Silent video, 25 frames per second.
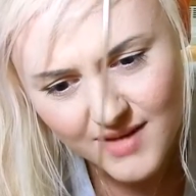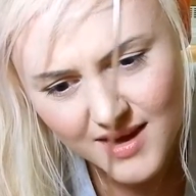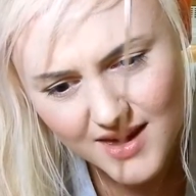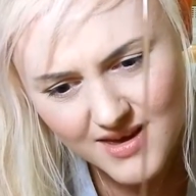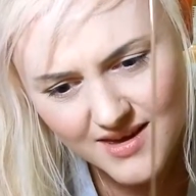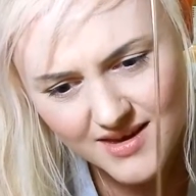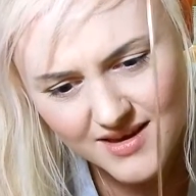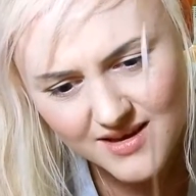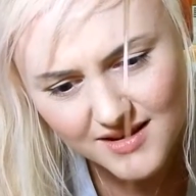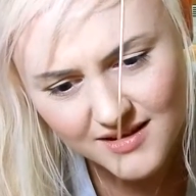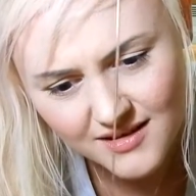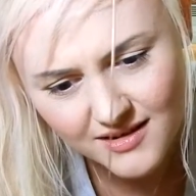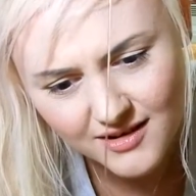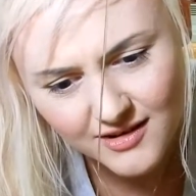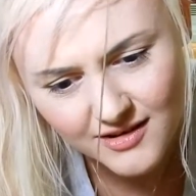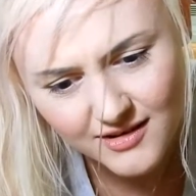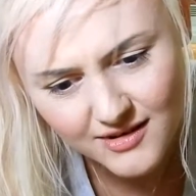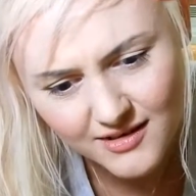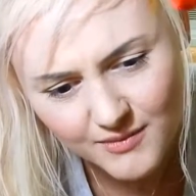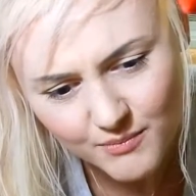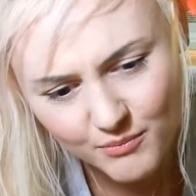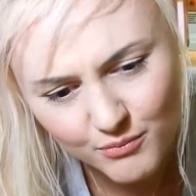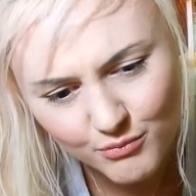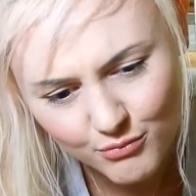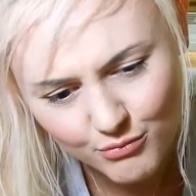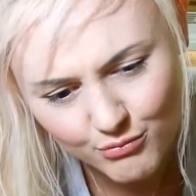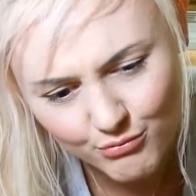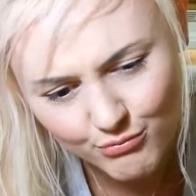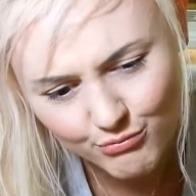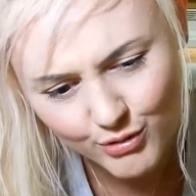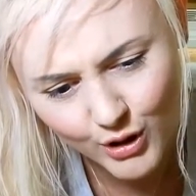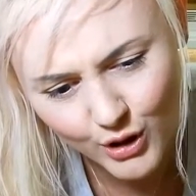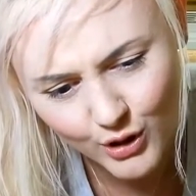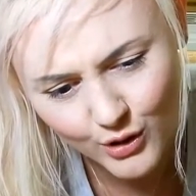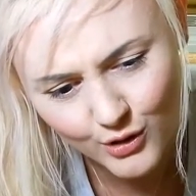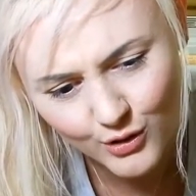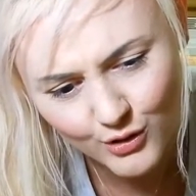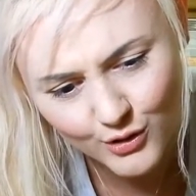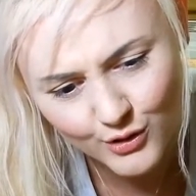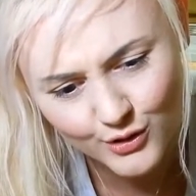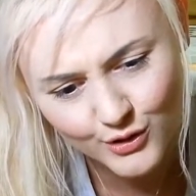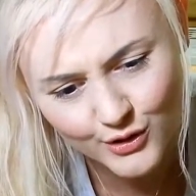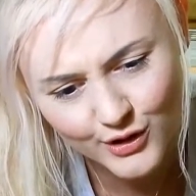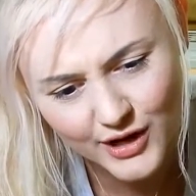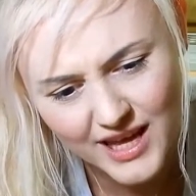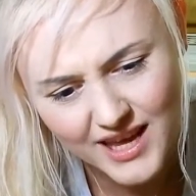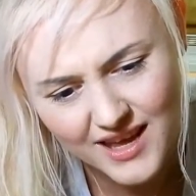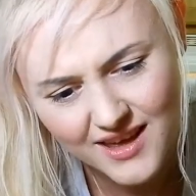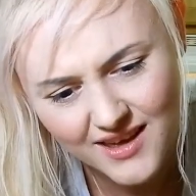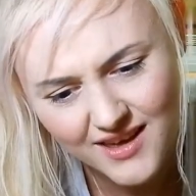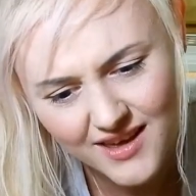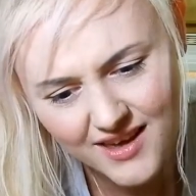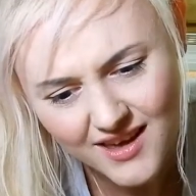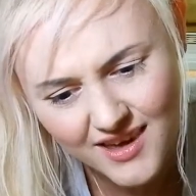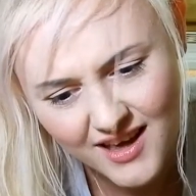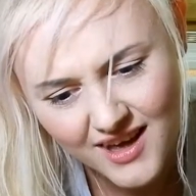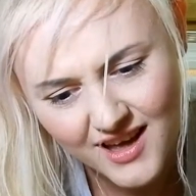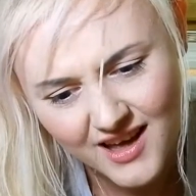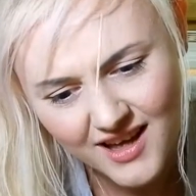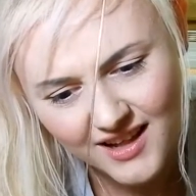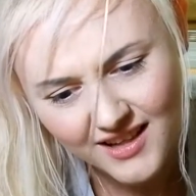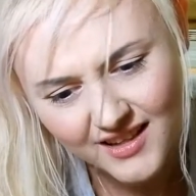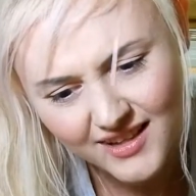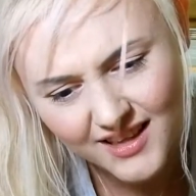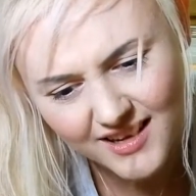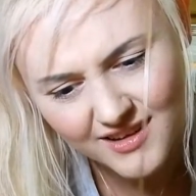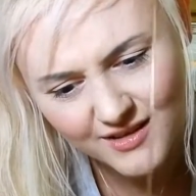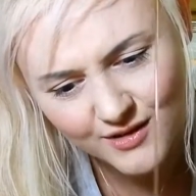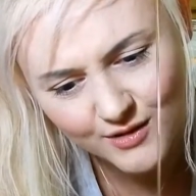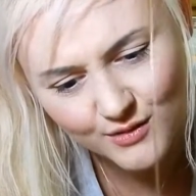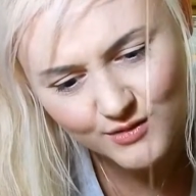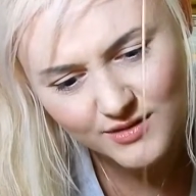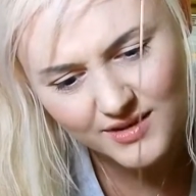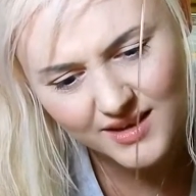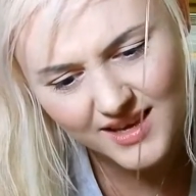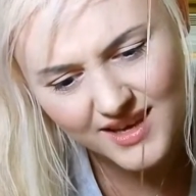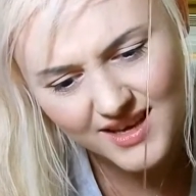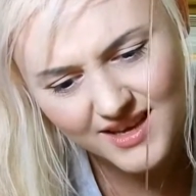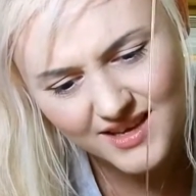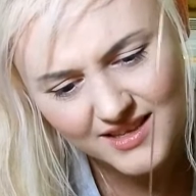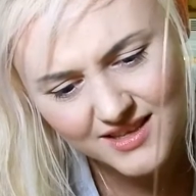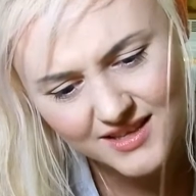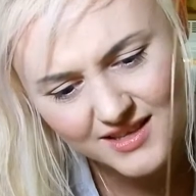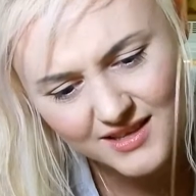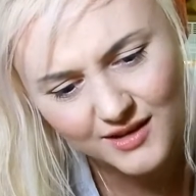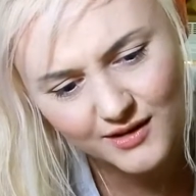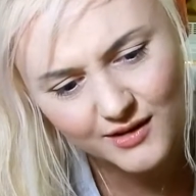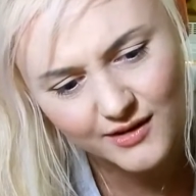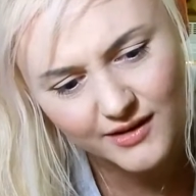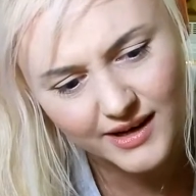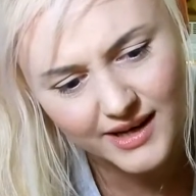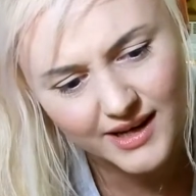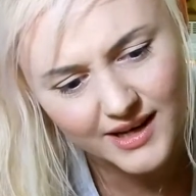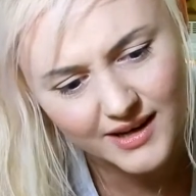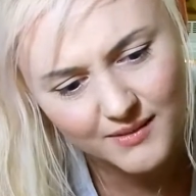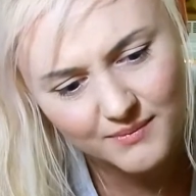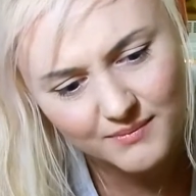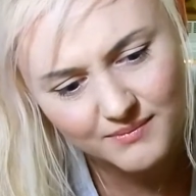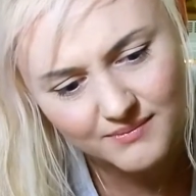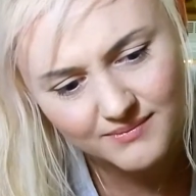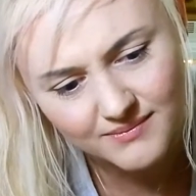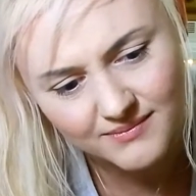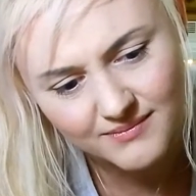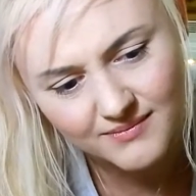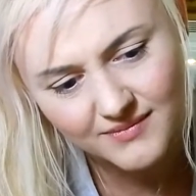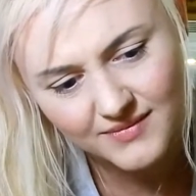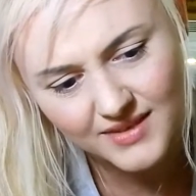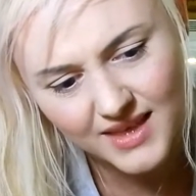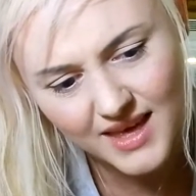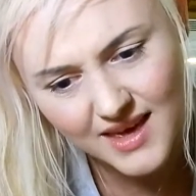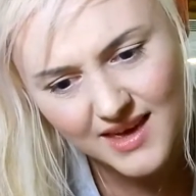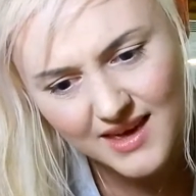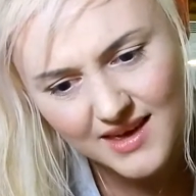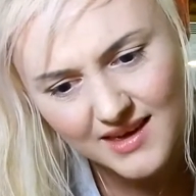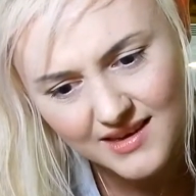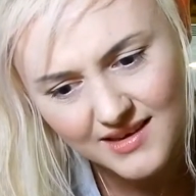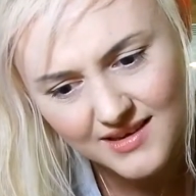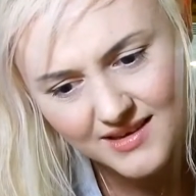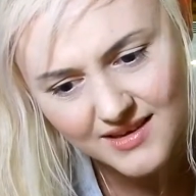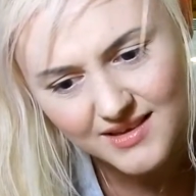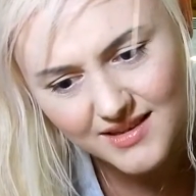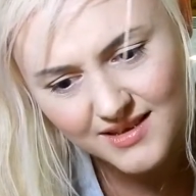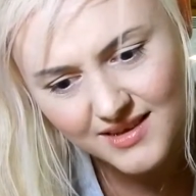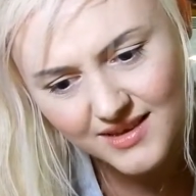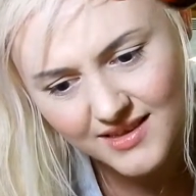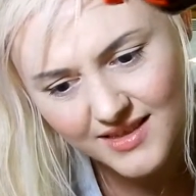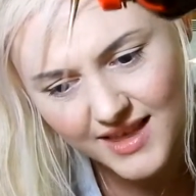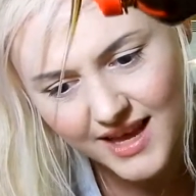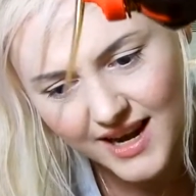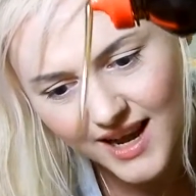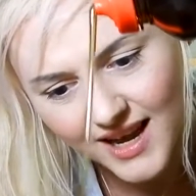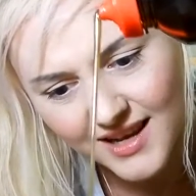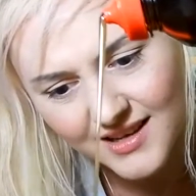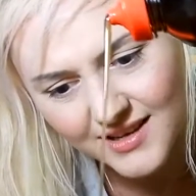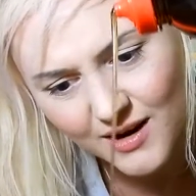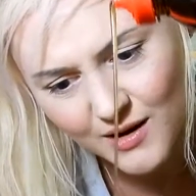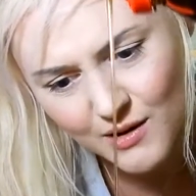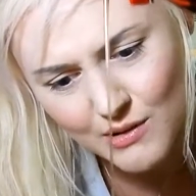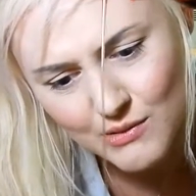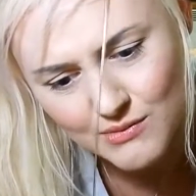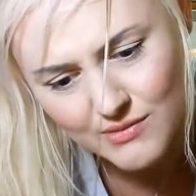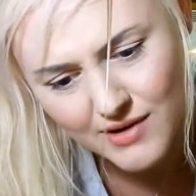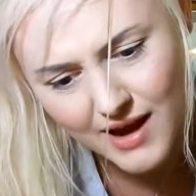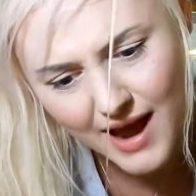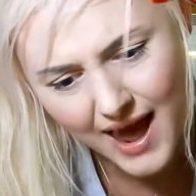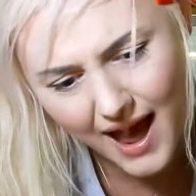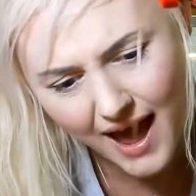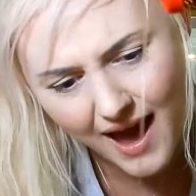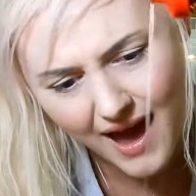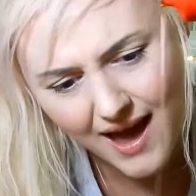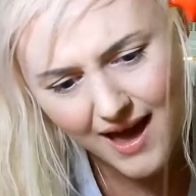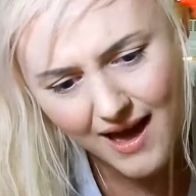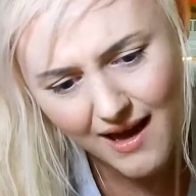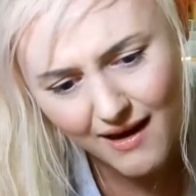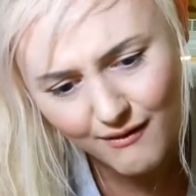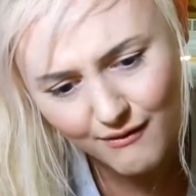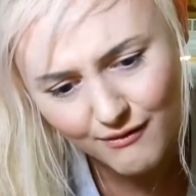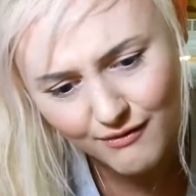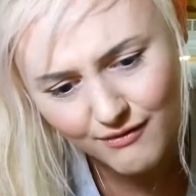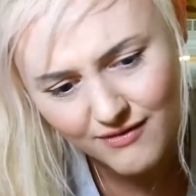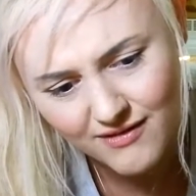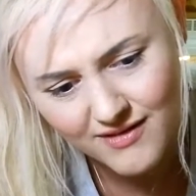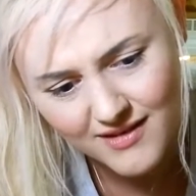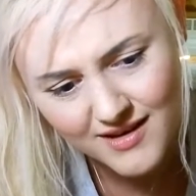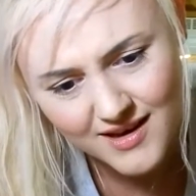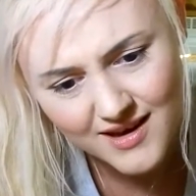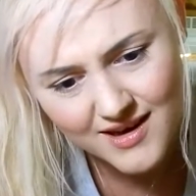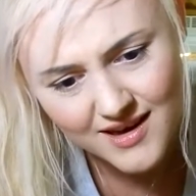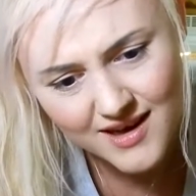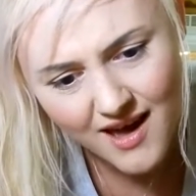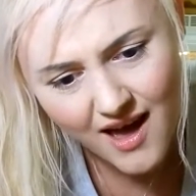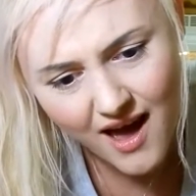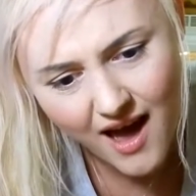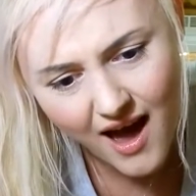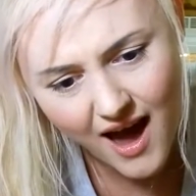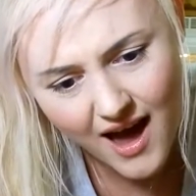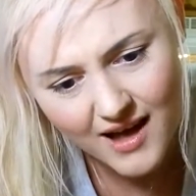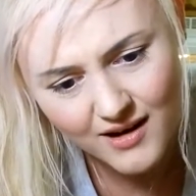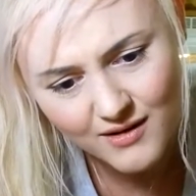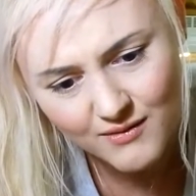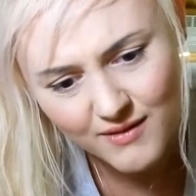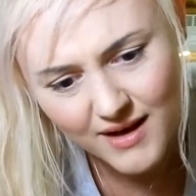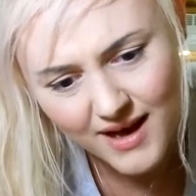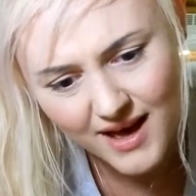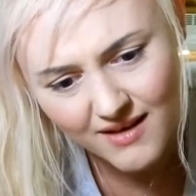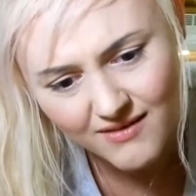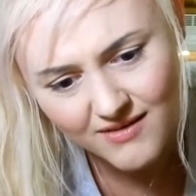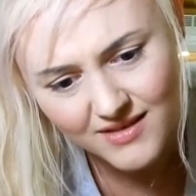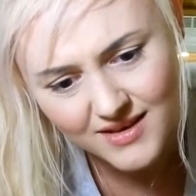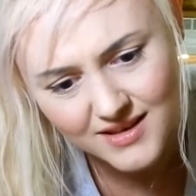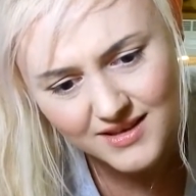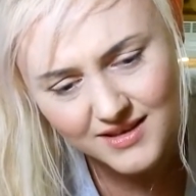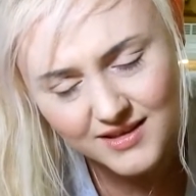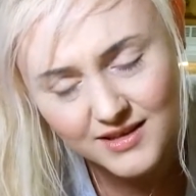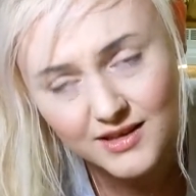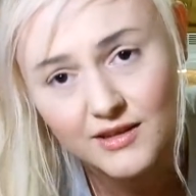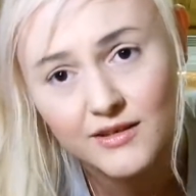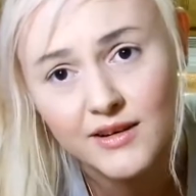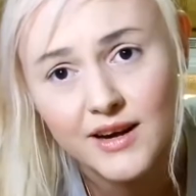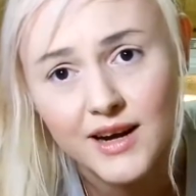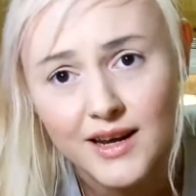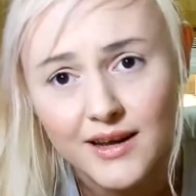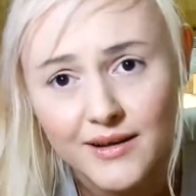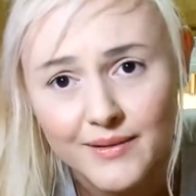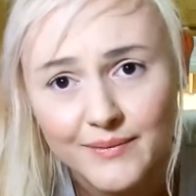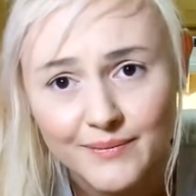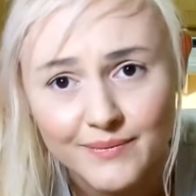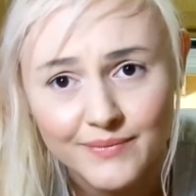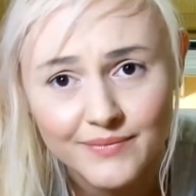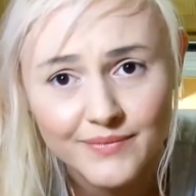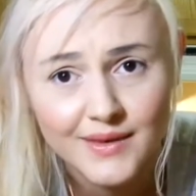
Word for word: make it pretty, like those Instagram things that I don't have. I don't have Instagram.